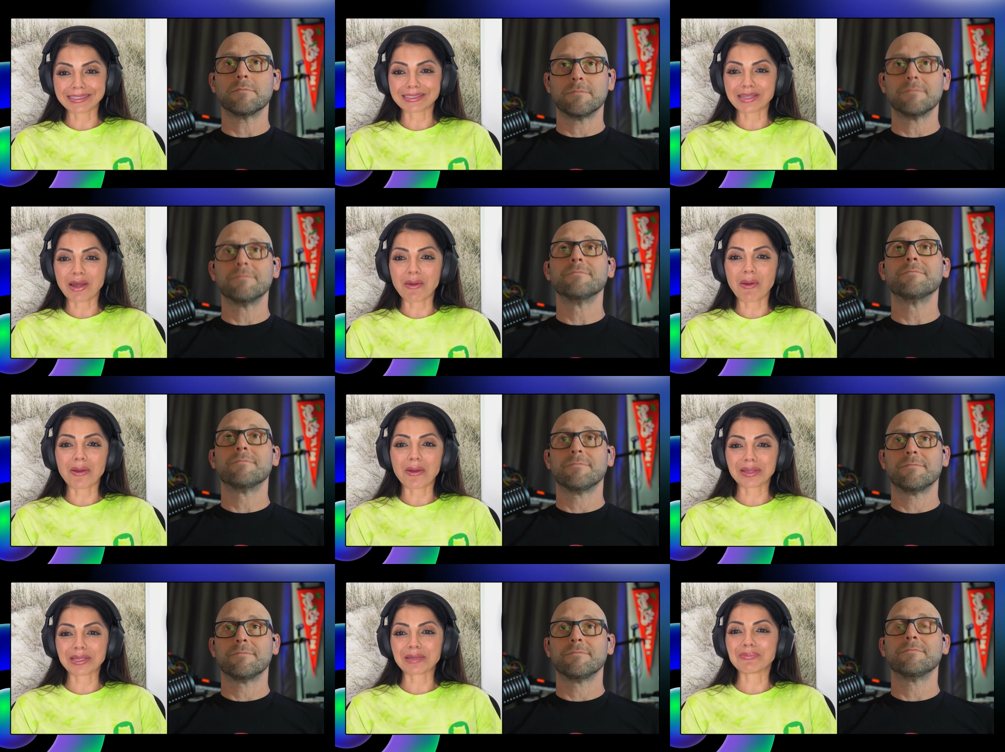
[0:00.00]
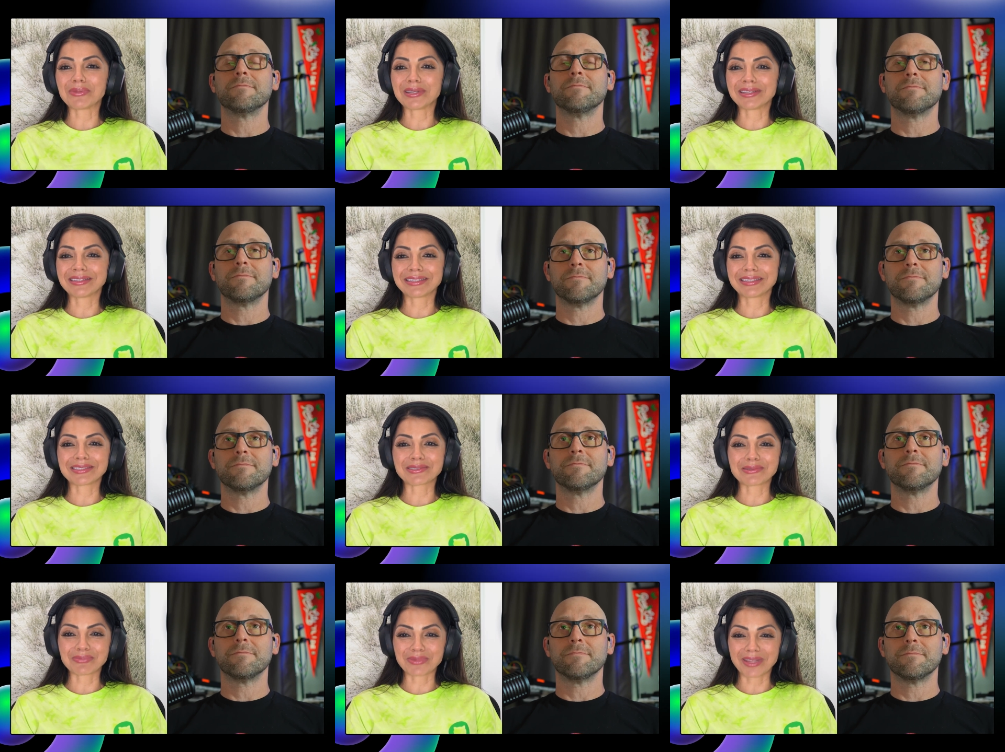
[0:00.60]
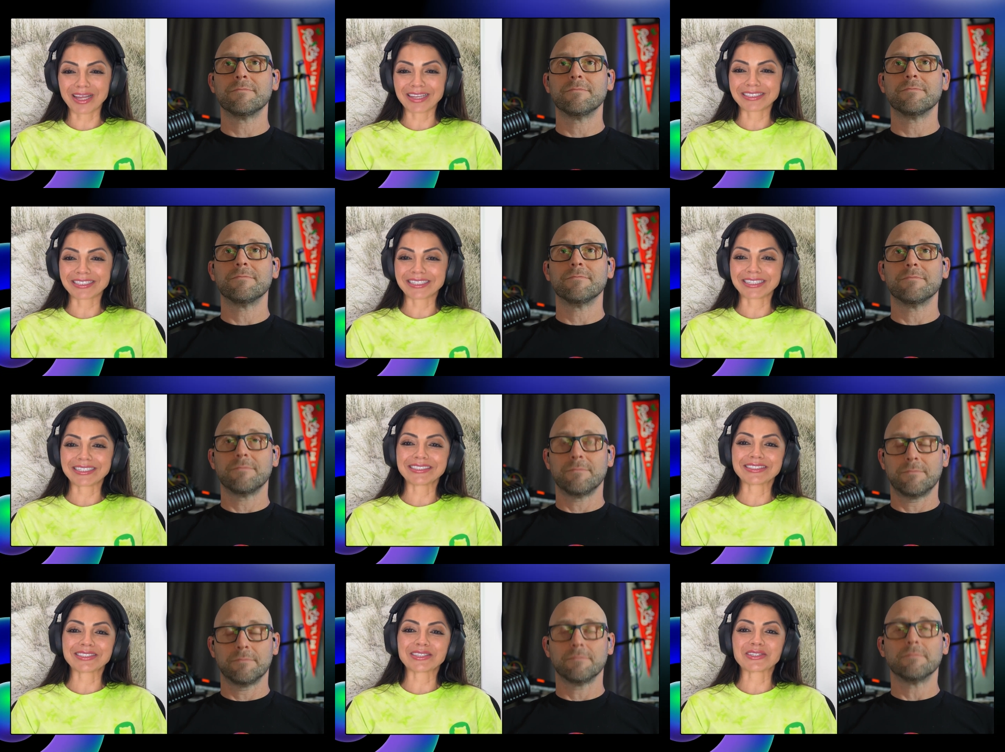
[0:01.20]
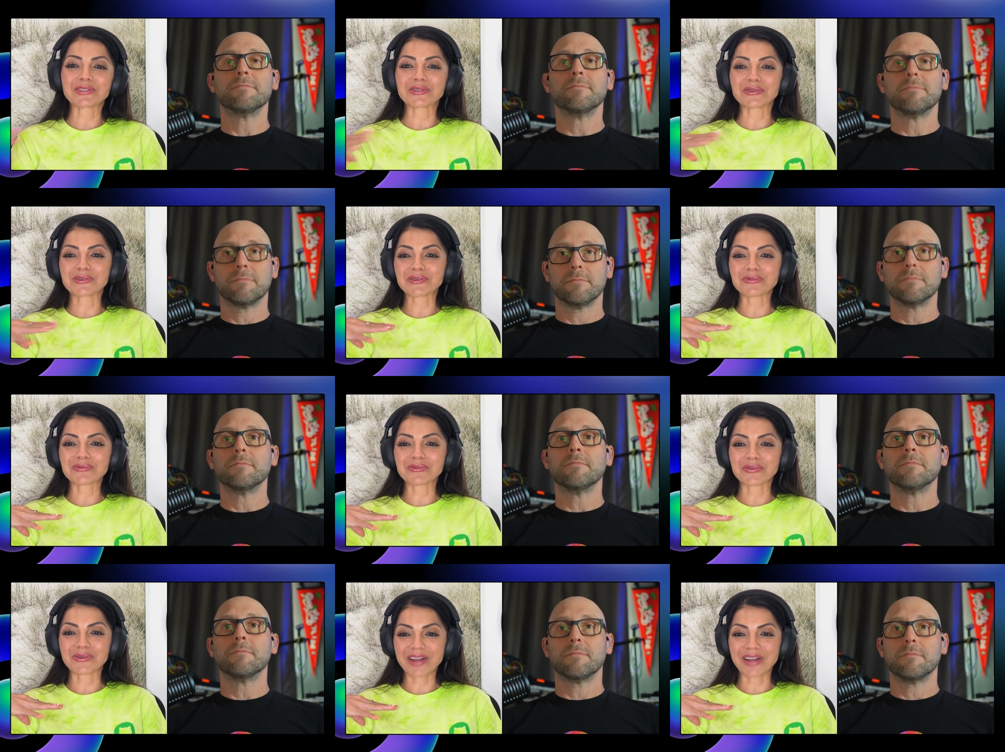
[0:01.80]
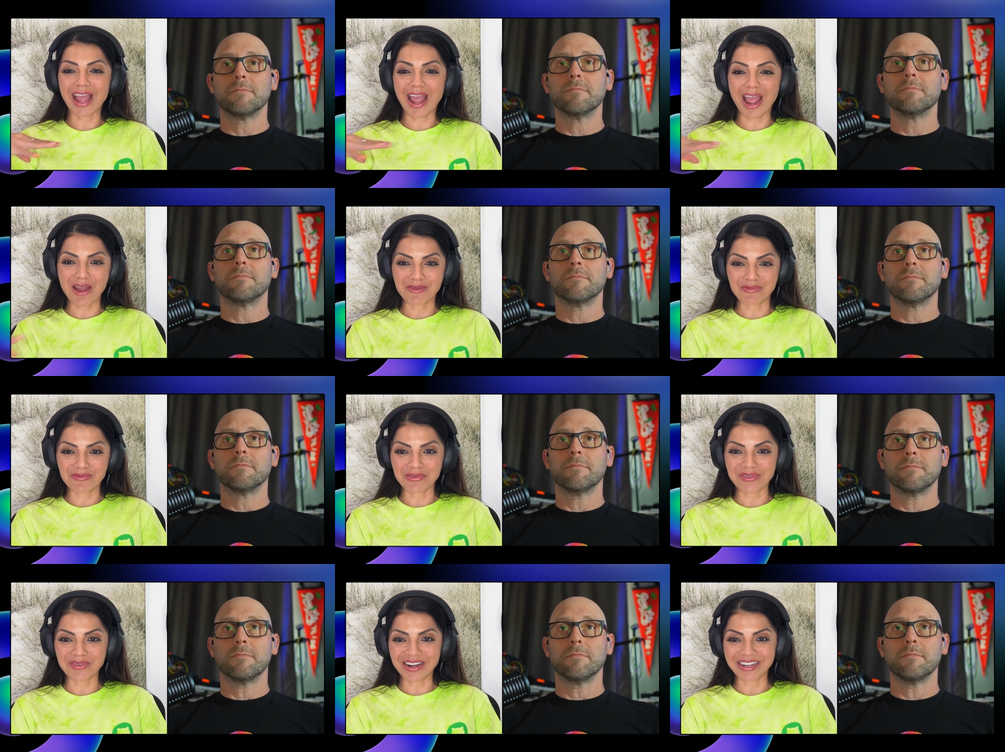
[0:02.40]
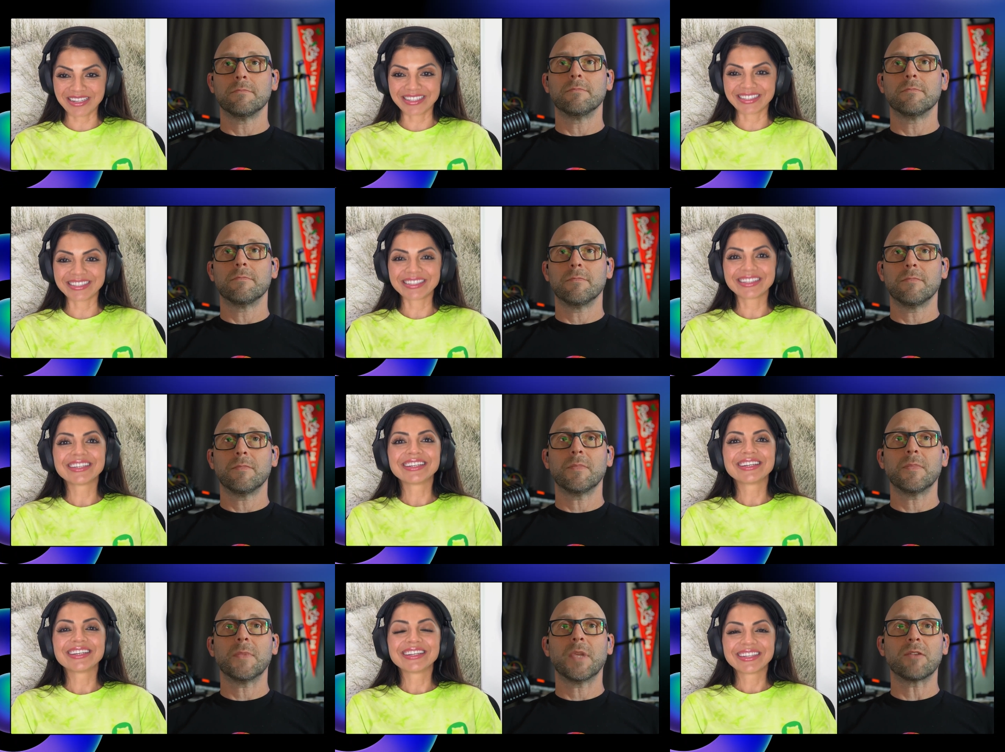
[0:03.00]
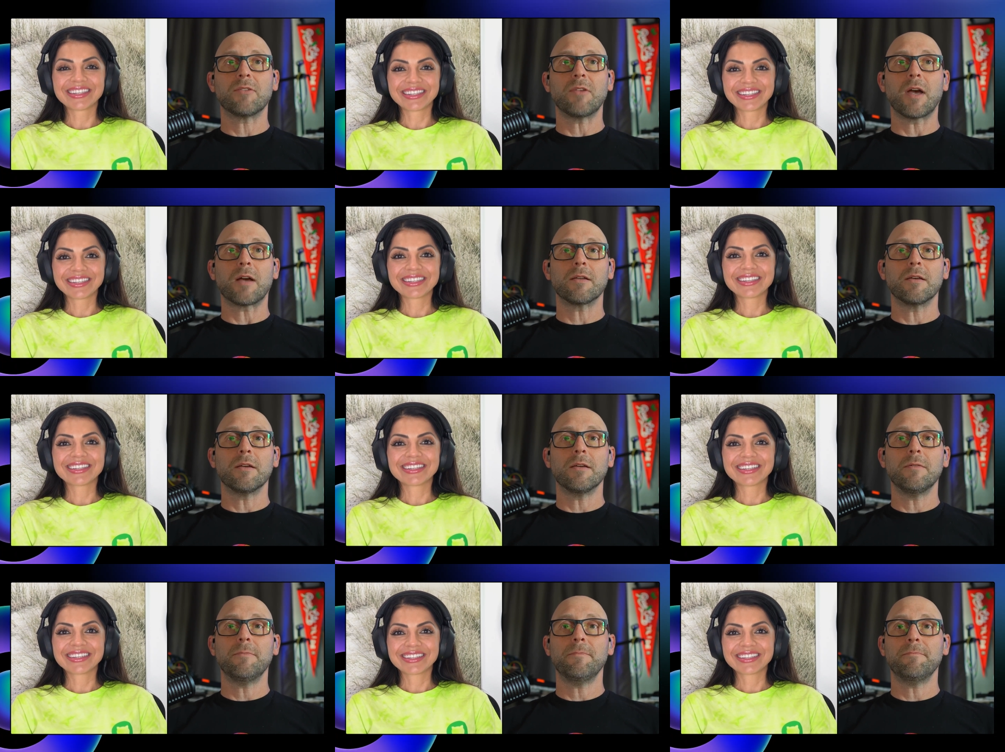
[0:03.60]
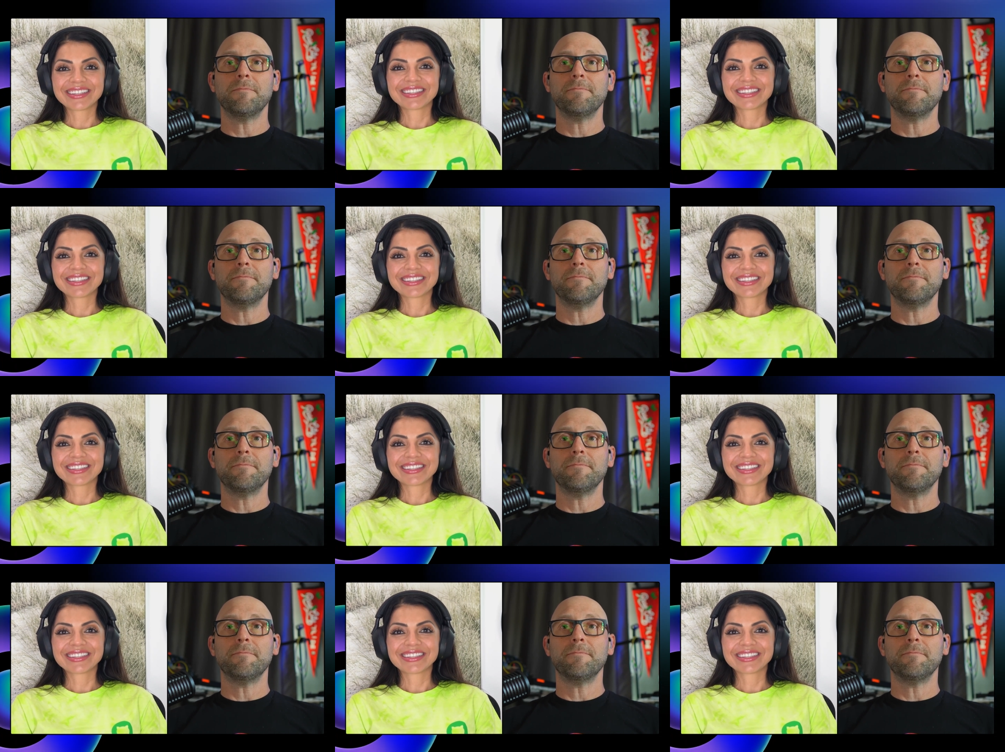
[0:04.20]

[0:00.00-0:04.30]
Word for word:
Speaker 1: it's about keeping the supply chain secure for everybody. Exactly.